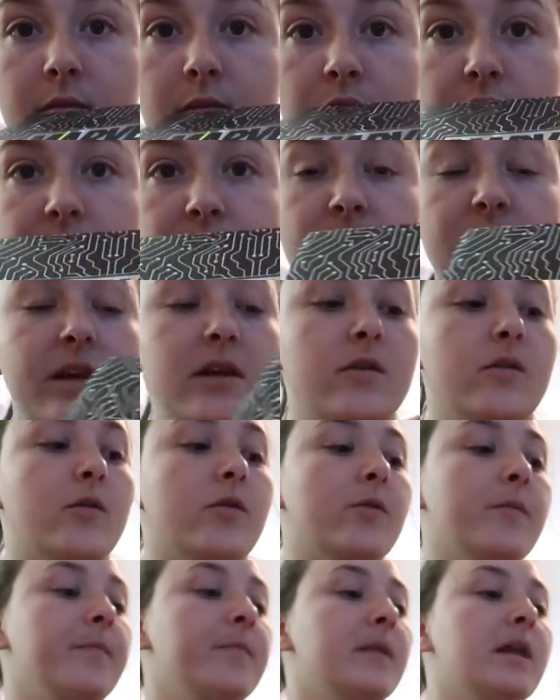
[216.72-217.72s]
Pretty freaking
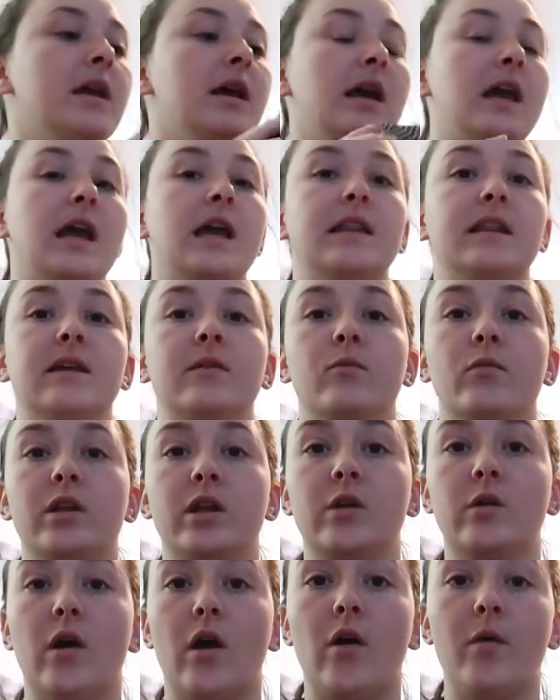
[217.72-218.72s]
cool. And then when
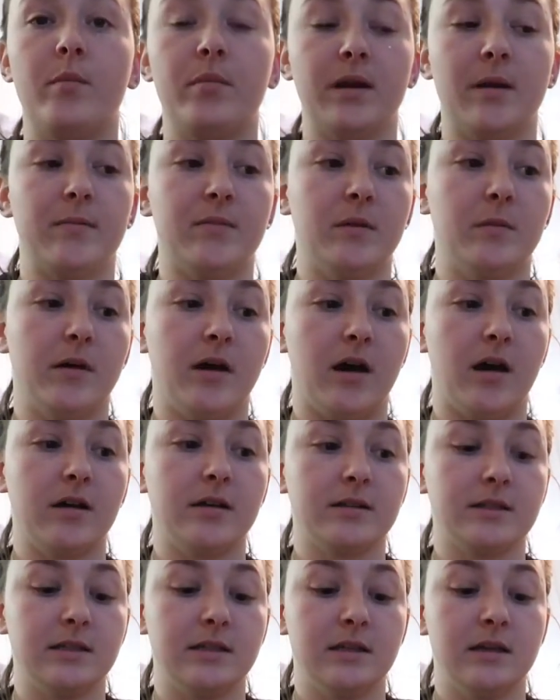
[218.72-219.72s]
you open up the
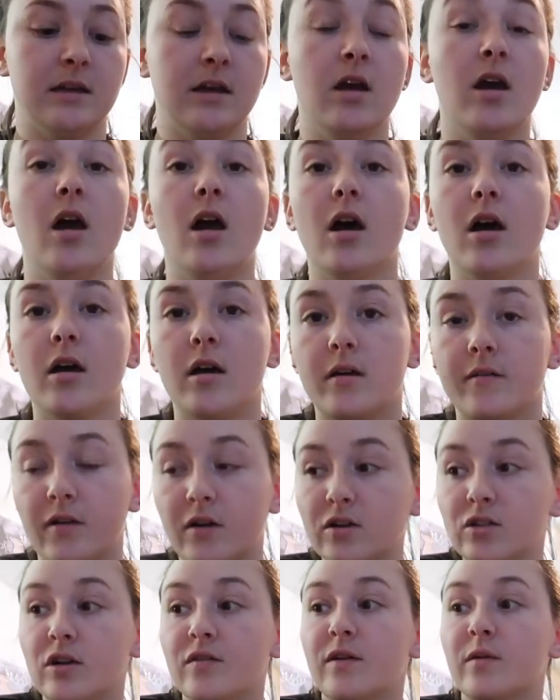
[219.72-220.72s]
box,
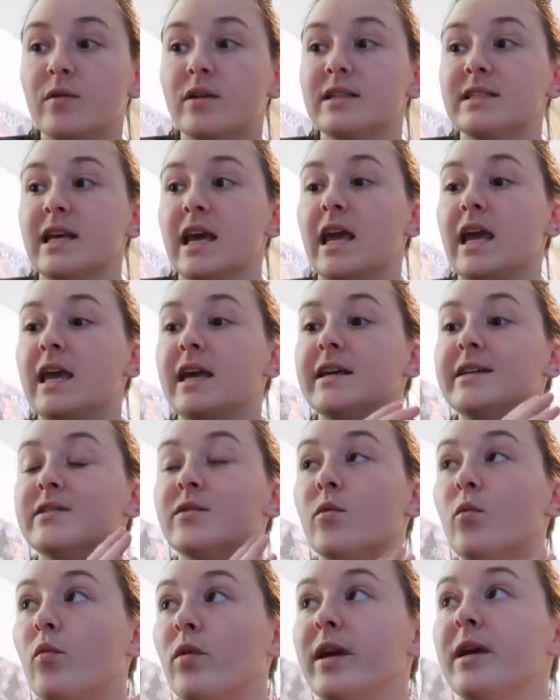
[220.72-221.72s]
first off, I want to say
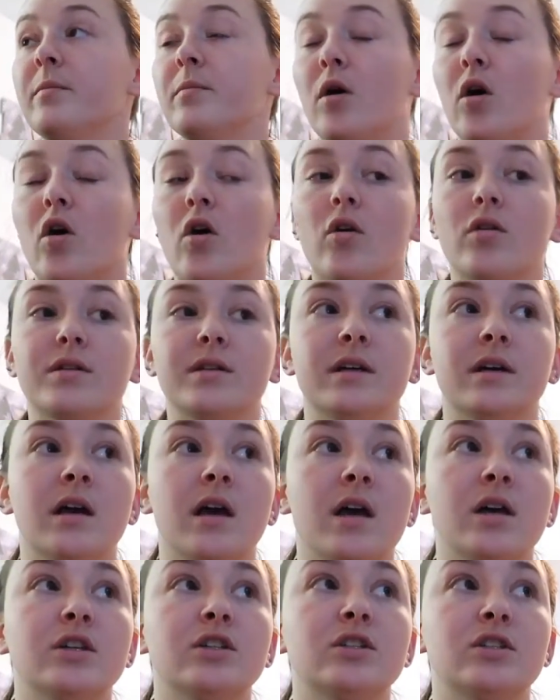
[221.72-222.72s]
is we bought
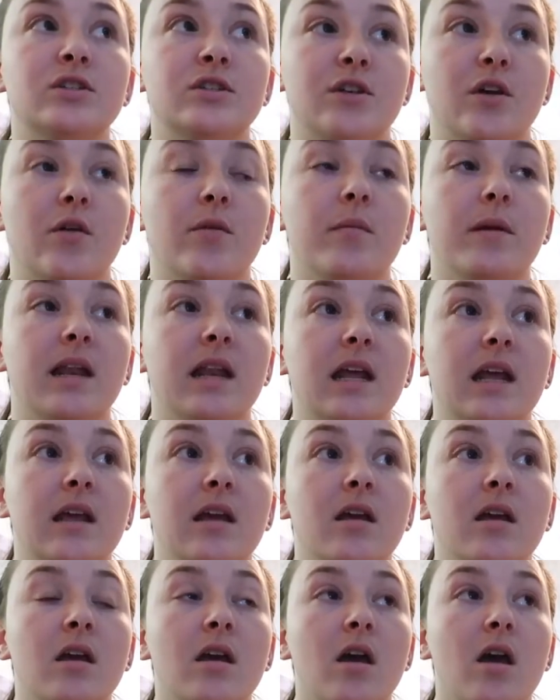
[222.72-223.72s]
so many
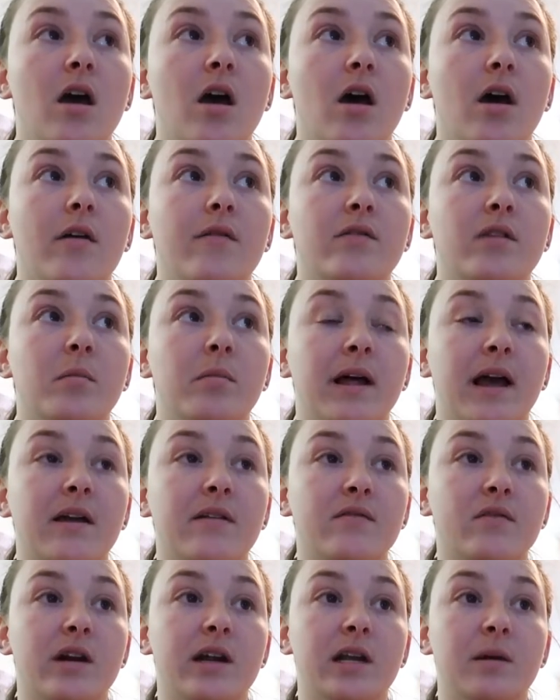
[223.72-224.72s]
of the
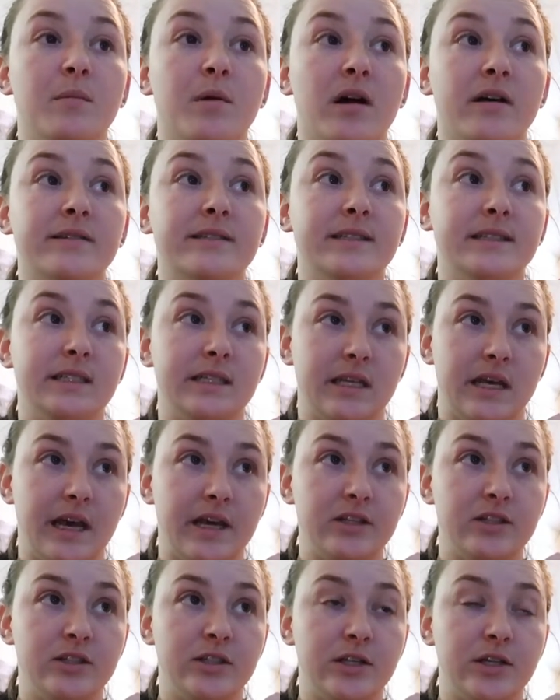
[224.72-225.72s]
Black Friday boxes
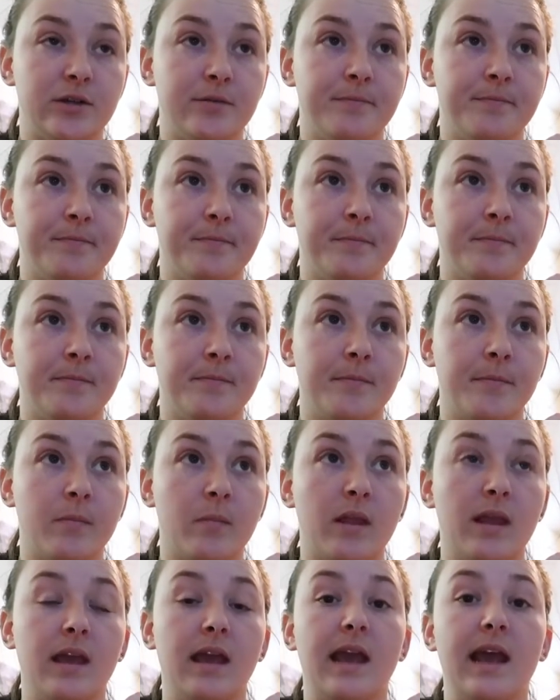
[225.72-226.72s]
last year,
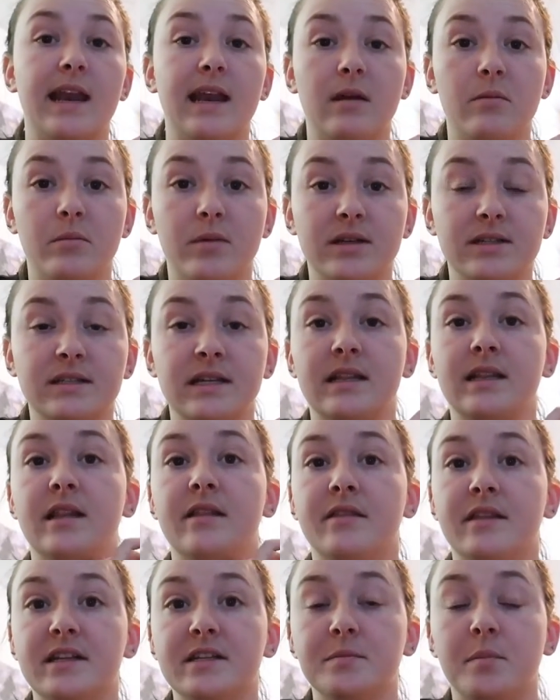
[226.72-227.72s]
and I must say
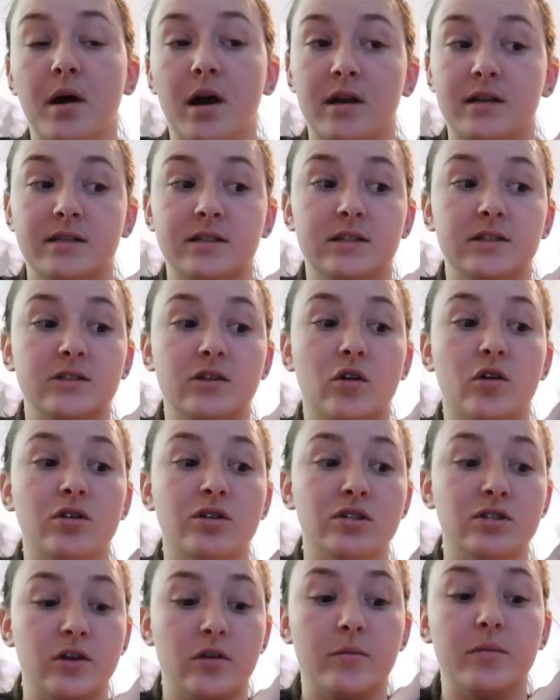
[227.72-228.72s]
that these boxes are
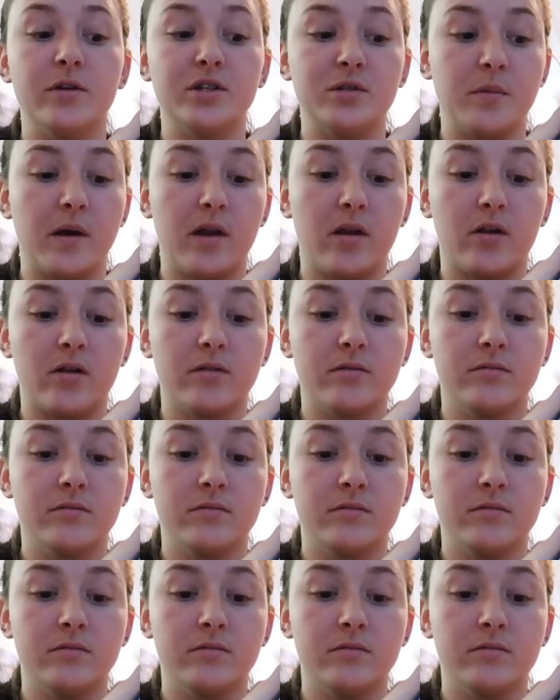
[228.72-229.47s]
so much better.